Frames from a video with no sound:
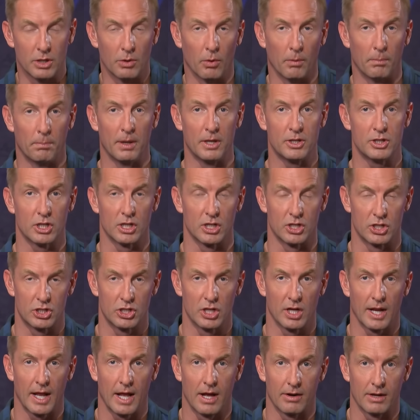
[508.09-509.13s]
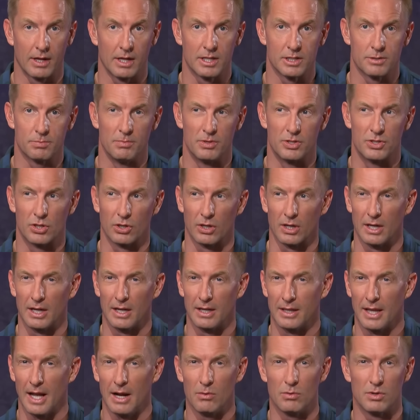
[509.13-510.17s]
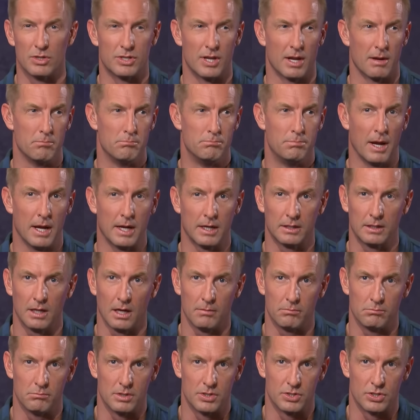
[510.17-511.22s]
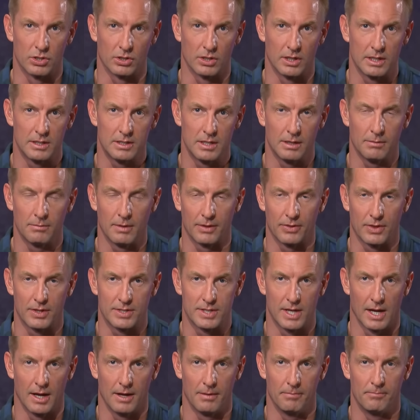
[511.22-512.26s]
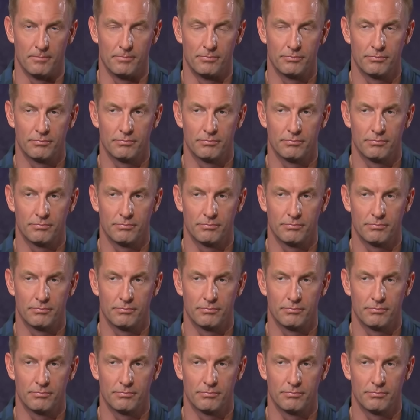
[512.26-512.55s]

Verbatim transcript: they were pitching a shutout against Missouri, and that was a banged up Missouri team at the time.